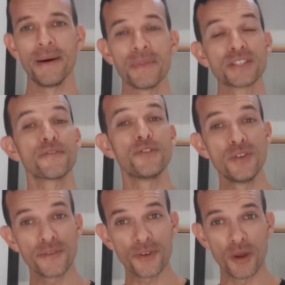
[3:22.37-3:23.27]
There's a few
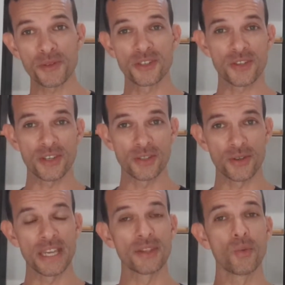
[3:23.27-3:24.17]
different options you can do
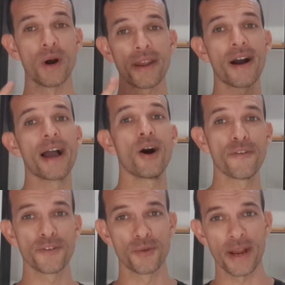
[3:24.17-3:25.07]
here. The one I
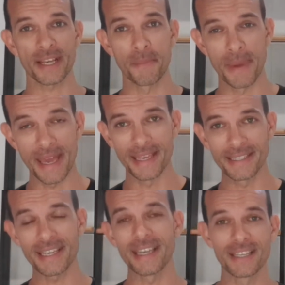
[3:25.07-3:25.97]
often
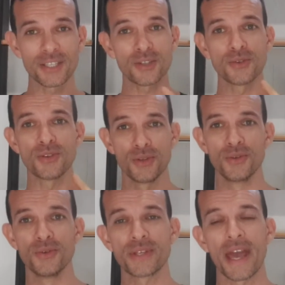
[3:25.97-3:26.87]
recommend is to
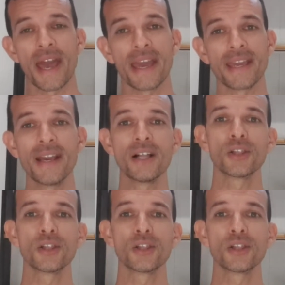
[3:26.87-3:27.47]
use a